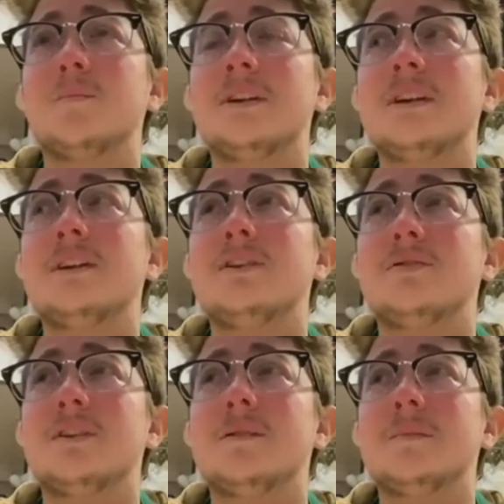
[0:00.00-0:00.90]
We need a
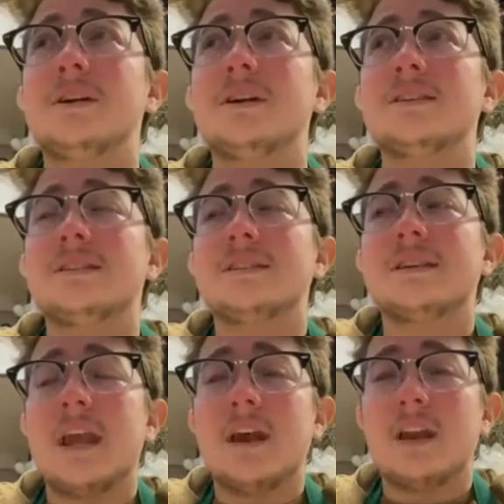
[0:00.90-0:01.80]
union because this
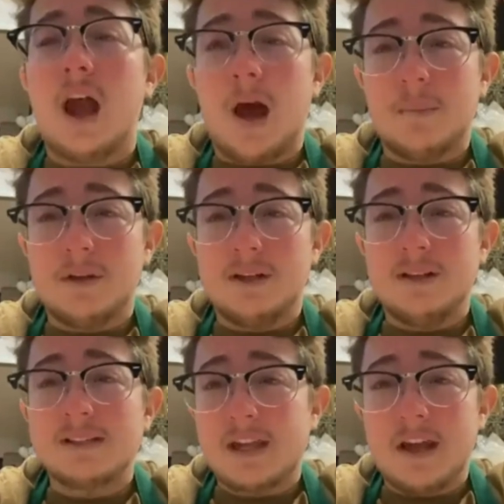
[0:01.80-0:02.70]
can't happen.
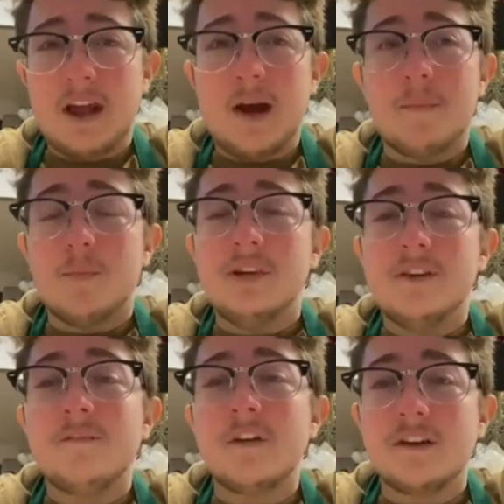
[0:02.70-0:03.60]
This can't happen. We
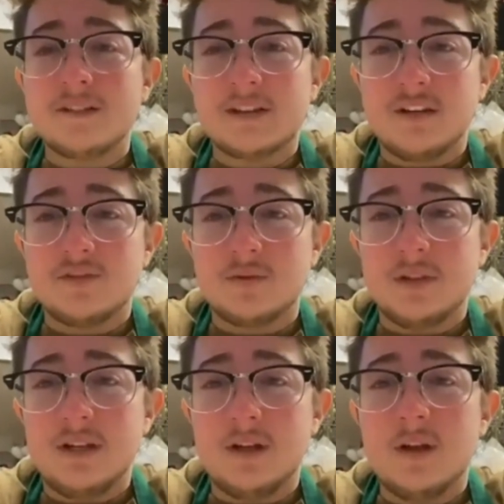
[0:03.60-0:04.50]
need fair
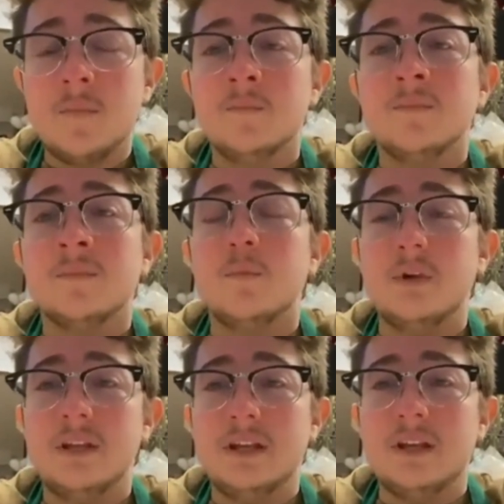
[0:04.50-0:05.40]
scheduling.
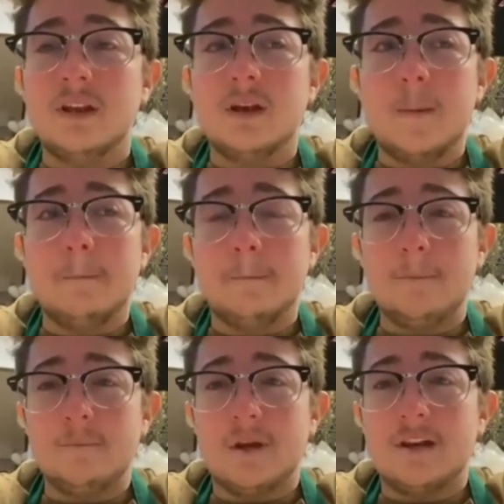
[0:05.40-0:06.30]
We need
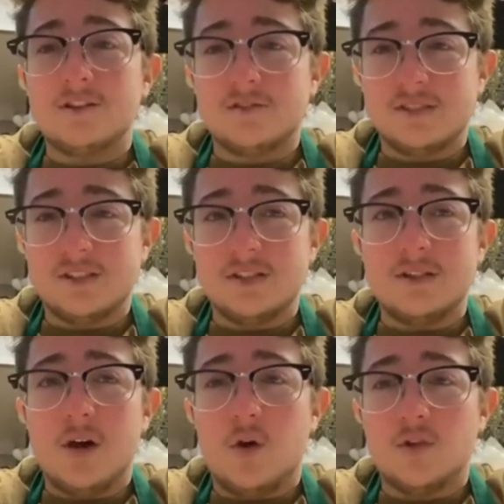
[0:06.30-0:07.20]
managers to
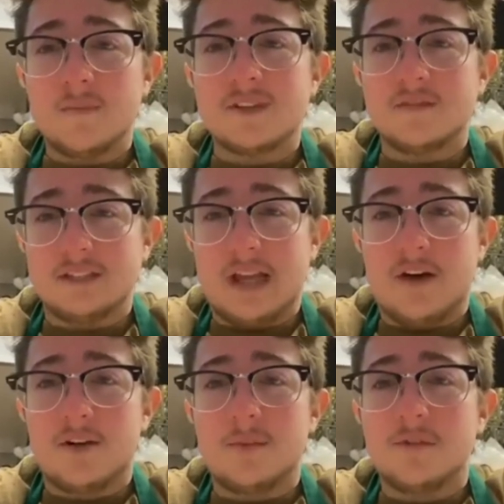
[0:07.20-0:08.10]
hold themselves
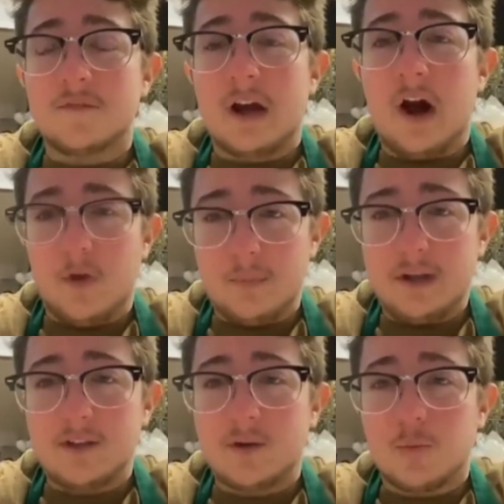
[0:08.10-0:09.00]
accountable for
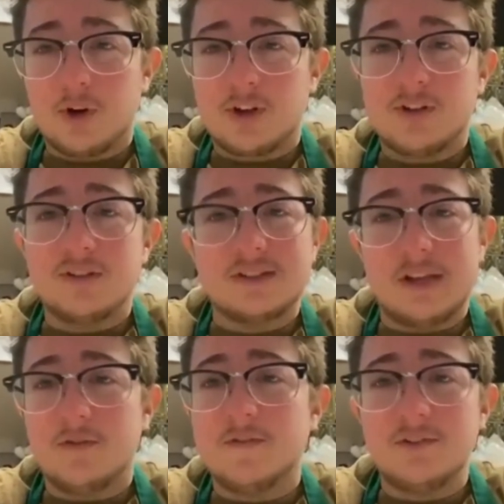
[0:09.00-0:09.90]
helping their workers.
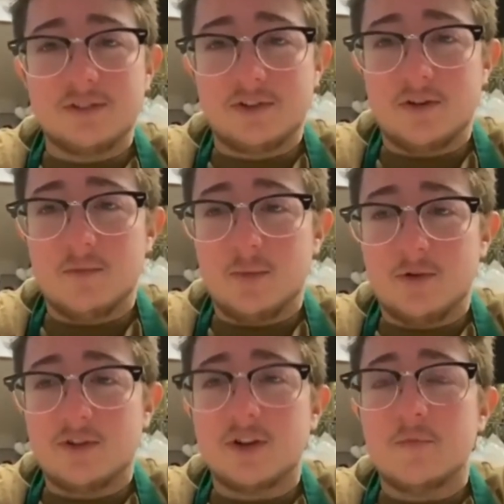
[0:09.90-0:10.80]
They refuse to turn mobile
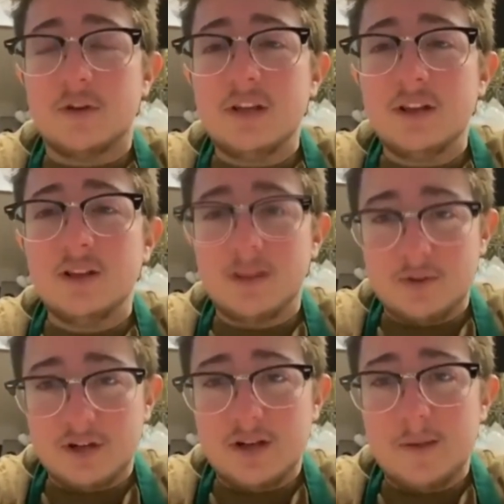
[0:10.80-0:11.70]
orders off. We need the
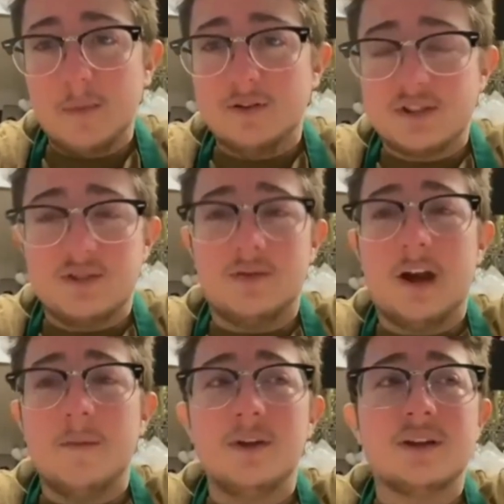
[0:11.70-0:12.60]
liberty to be able to do
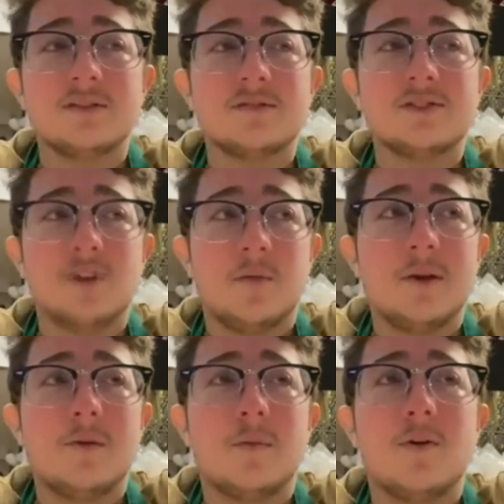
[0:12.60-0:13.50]
that because there's so
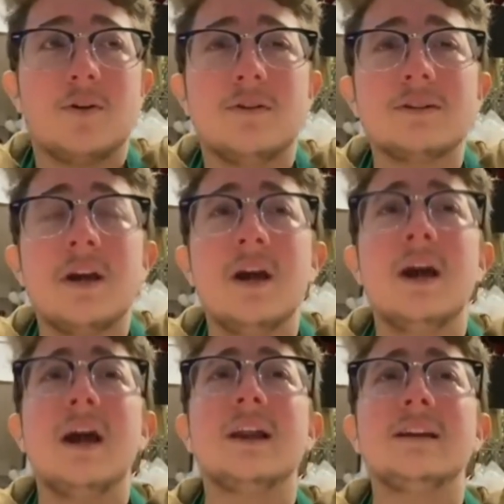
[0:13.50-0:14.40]
many mobile orders
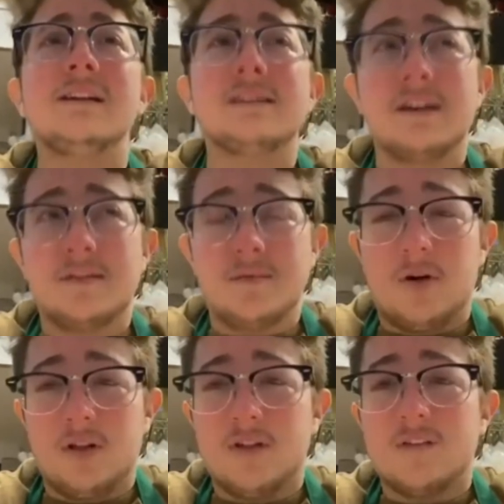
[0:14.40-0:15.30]
and I need to get through
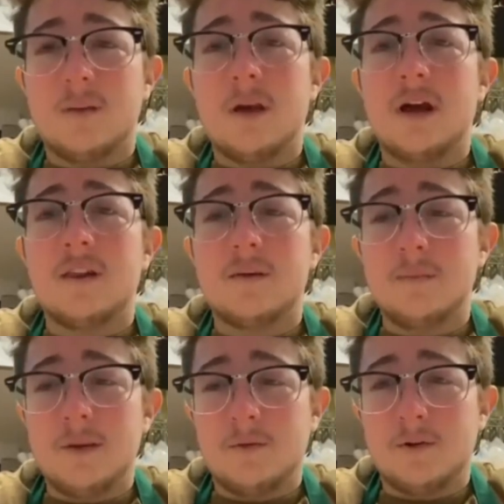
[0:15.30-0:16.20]
all of them, and then
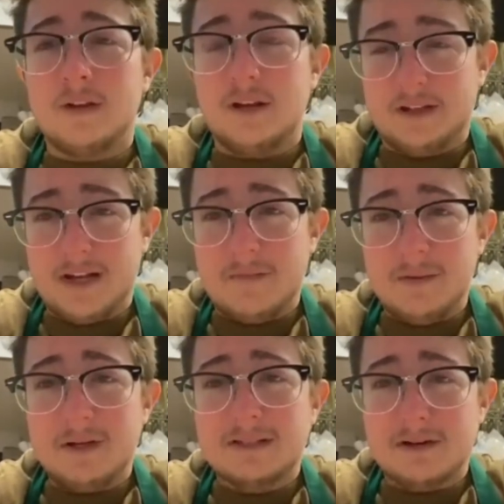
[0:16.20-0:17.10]
people are yelling at me
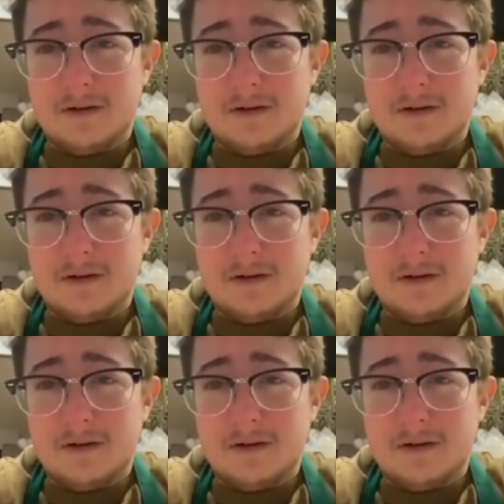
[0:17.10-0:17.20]
because I